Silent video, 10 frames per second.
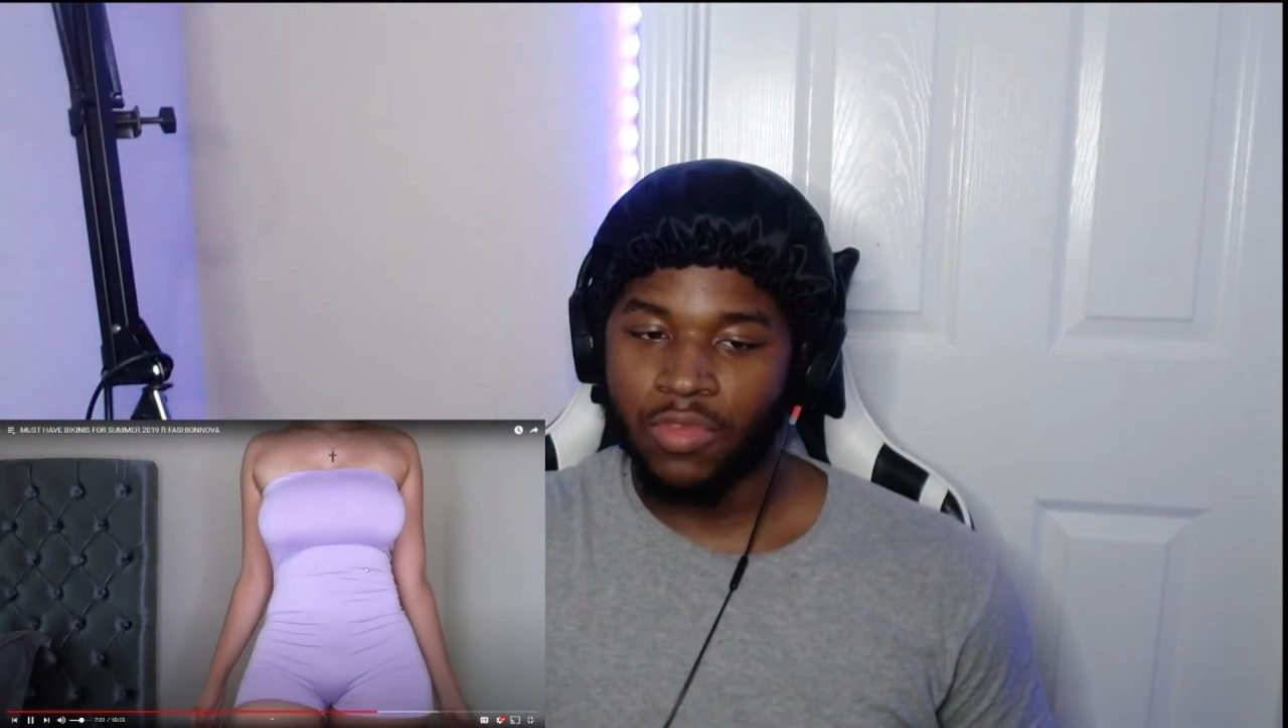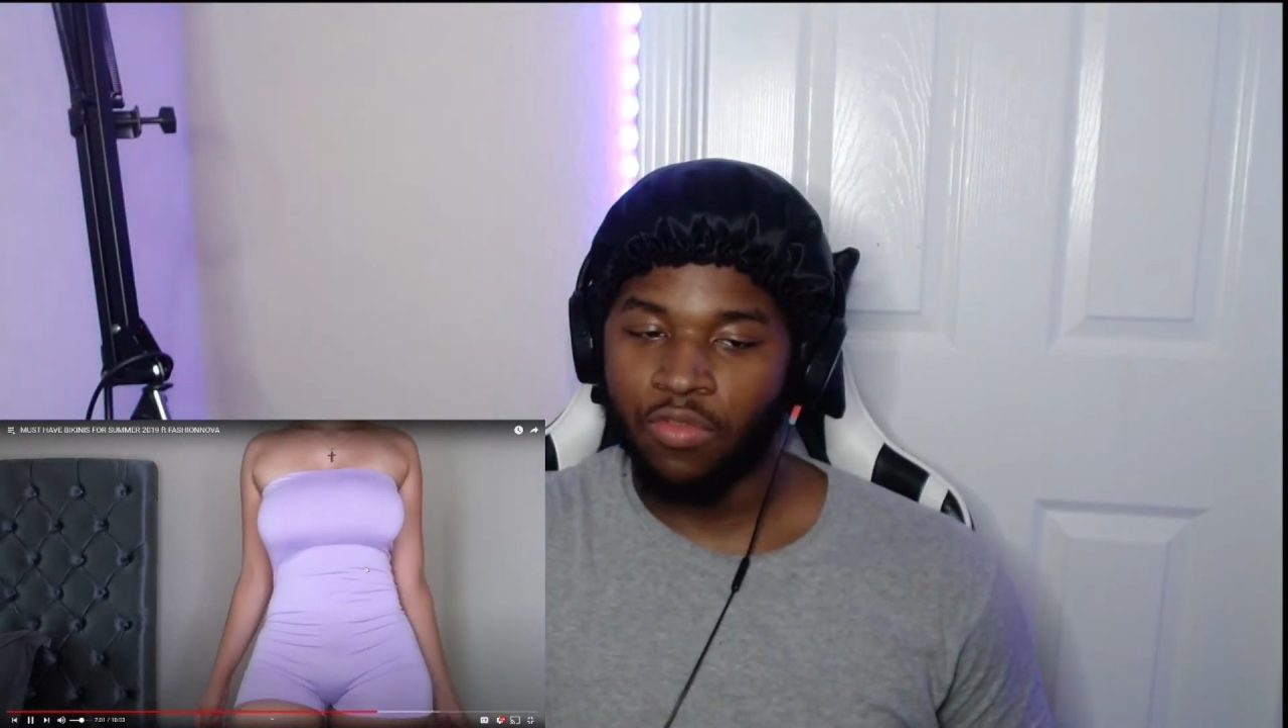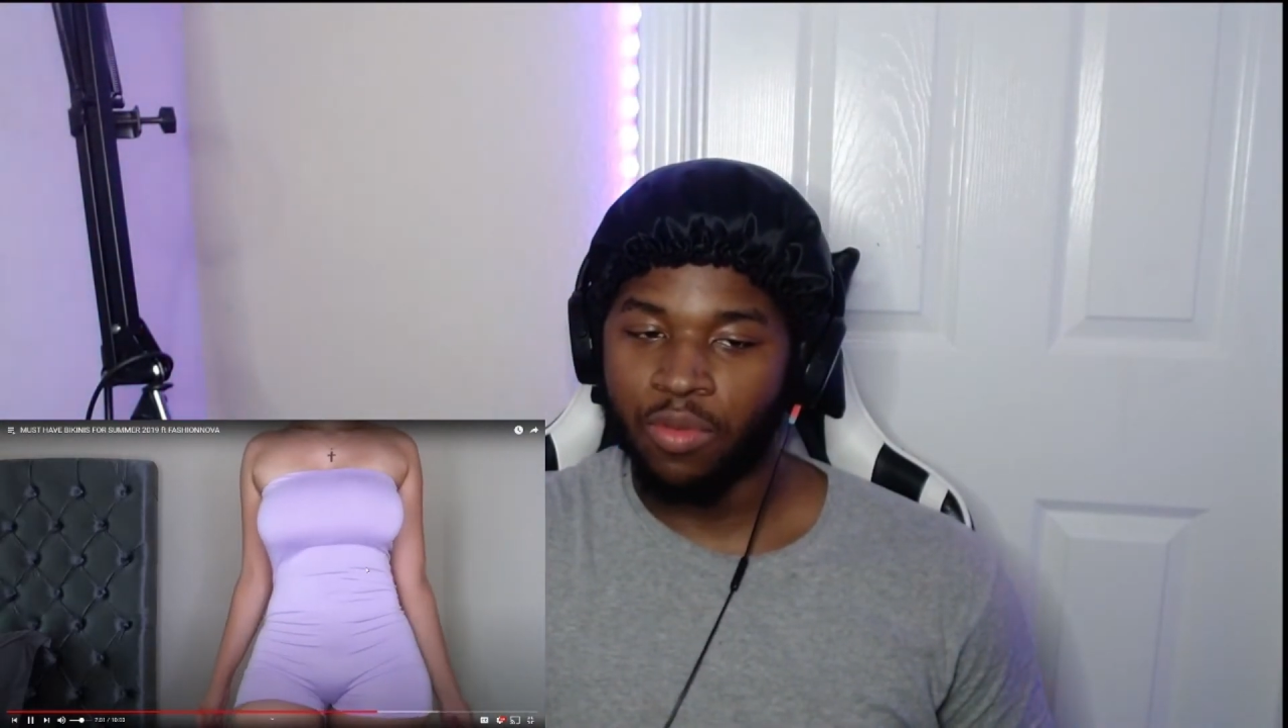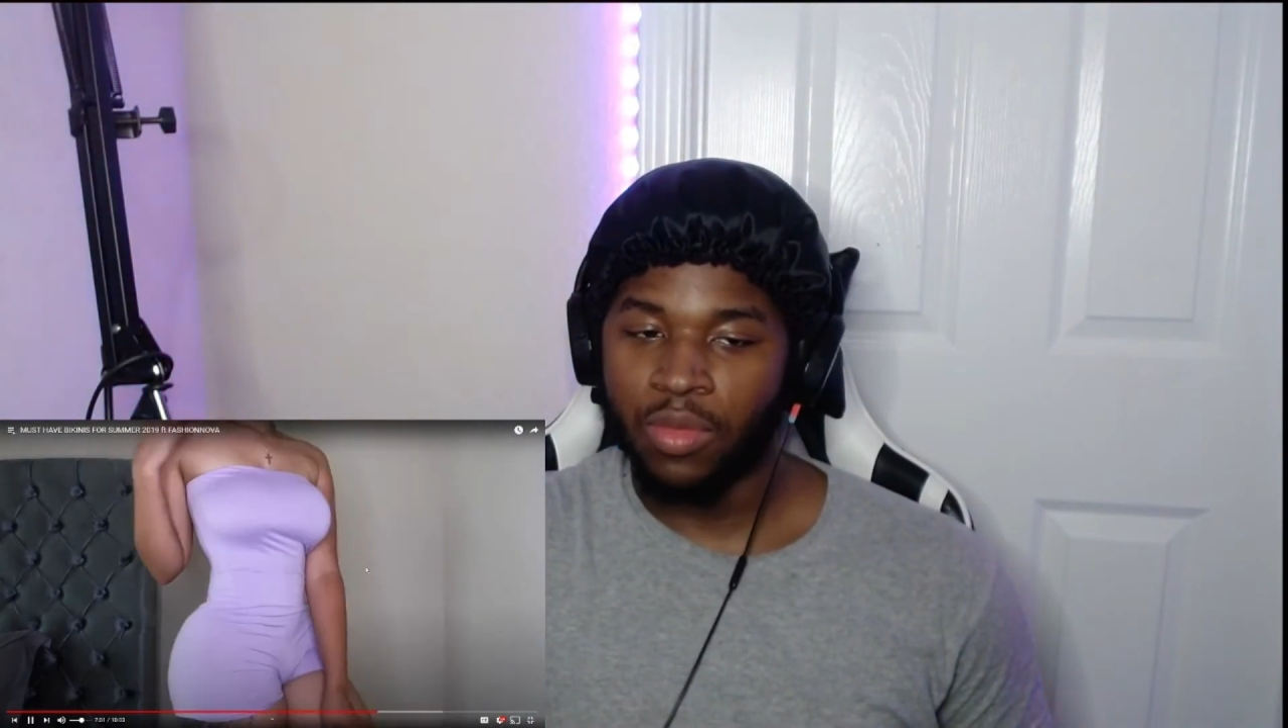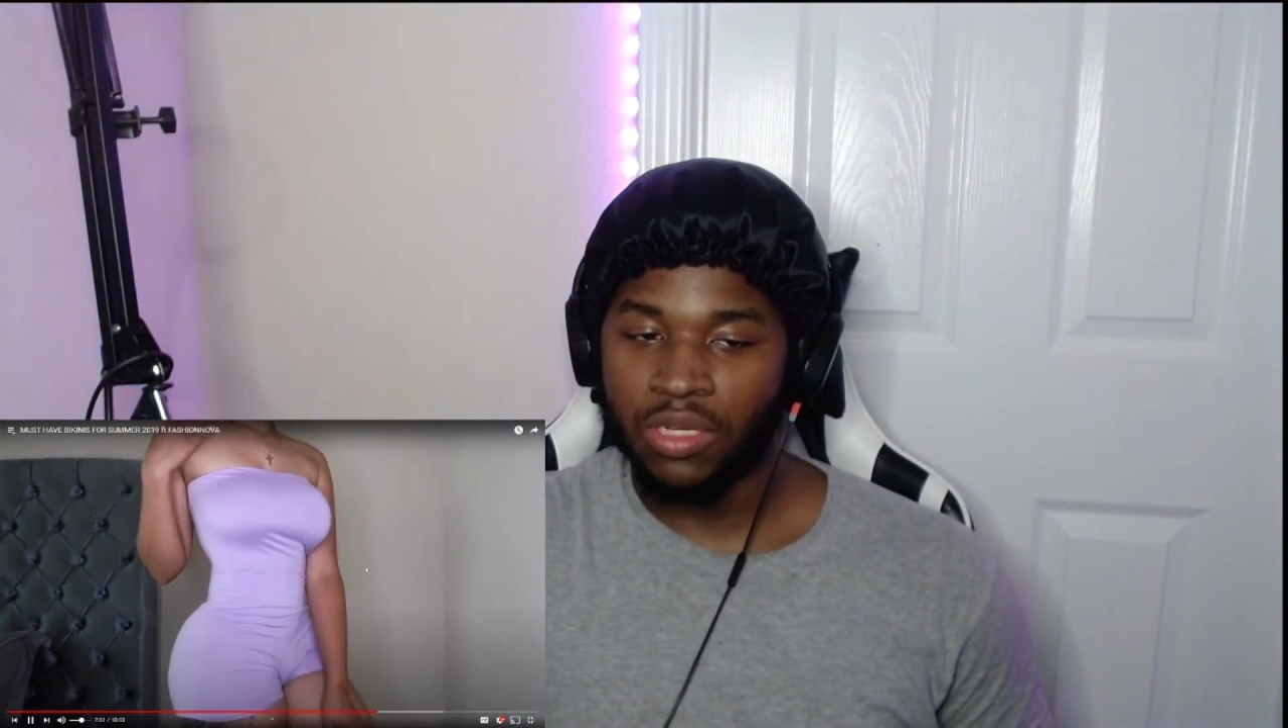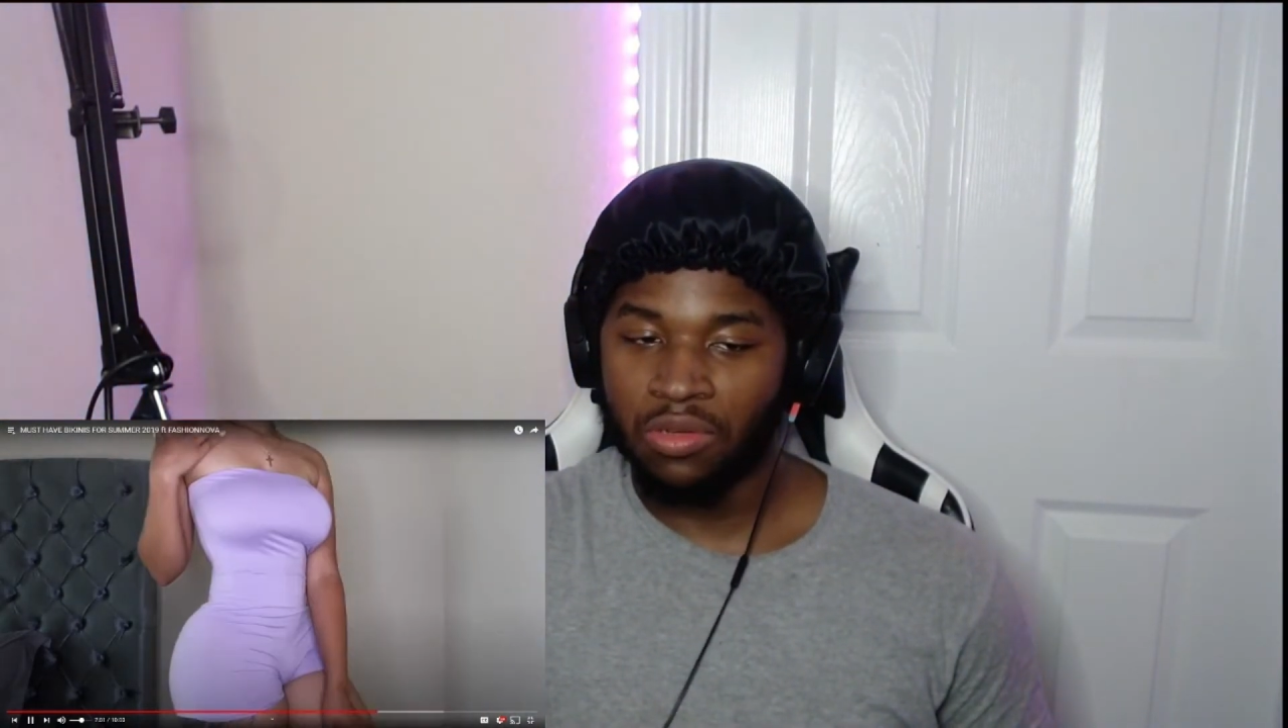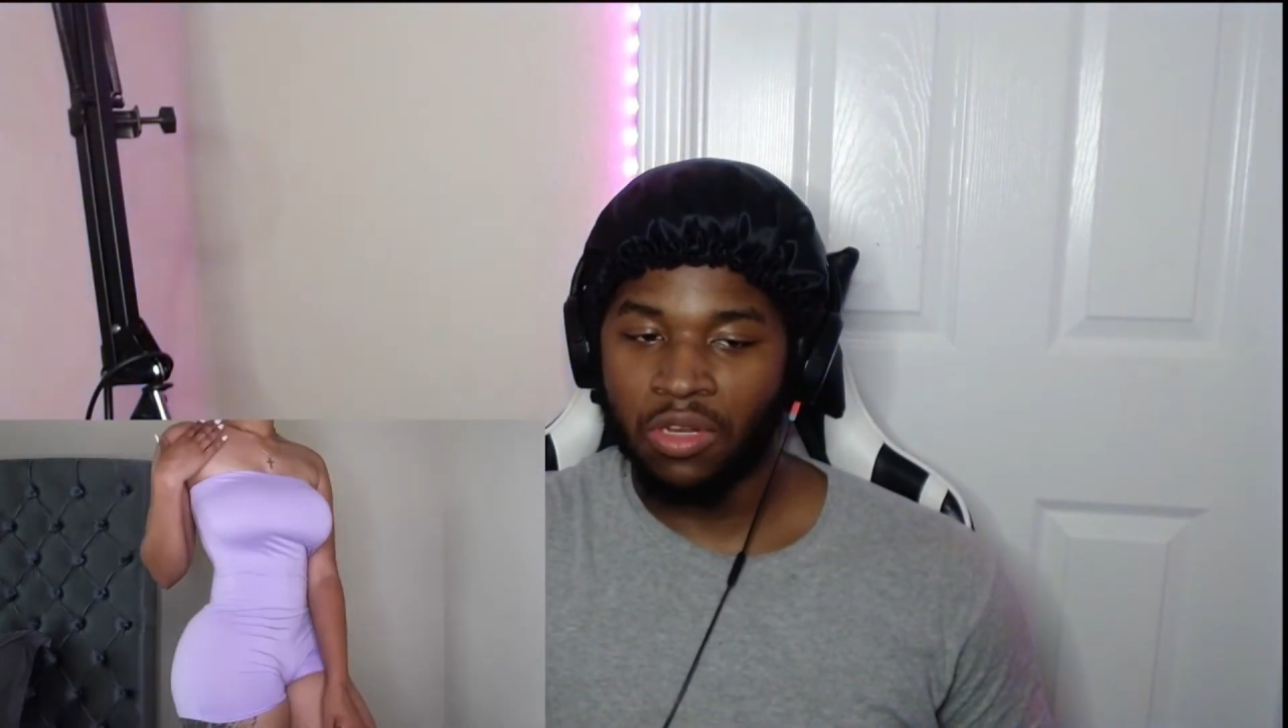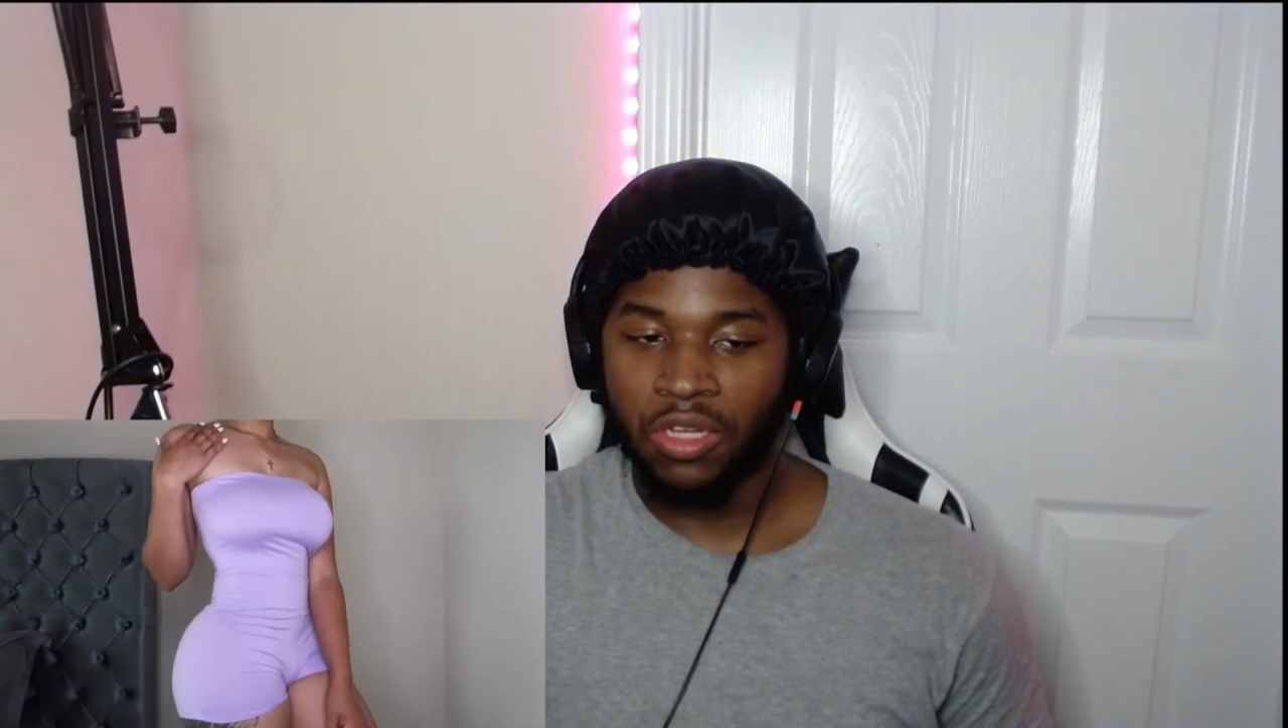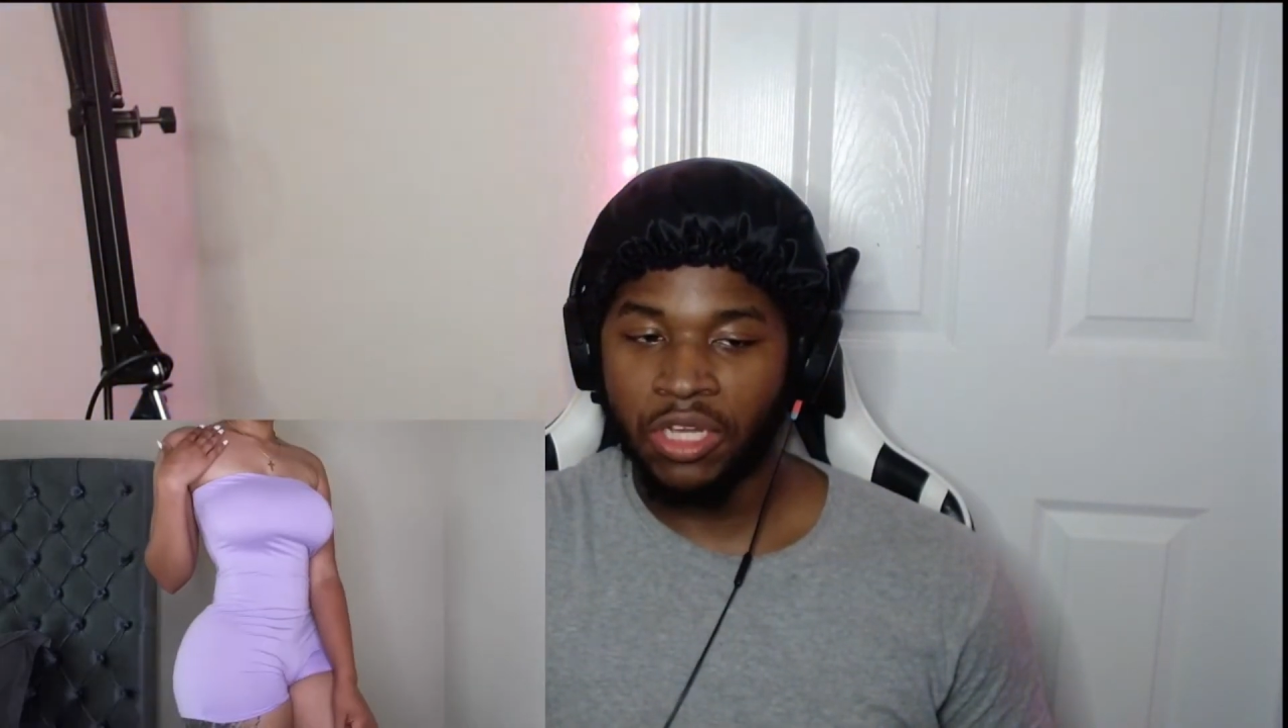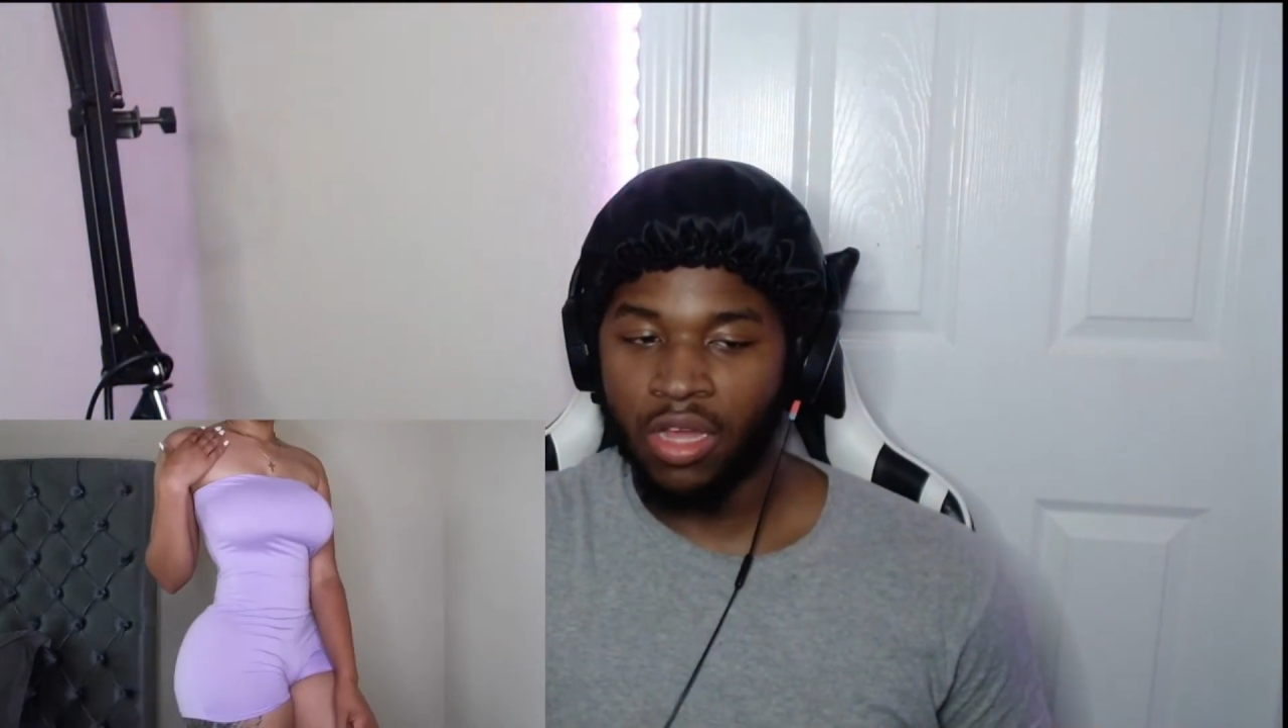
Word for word: think this still looks good.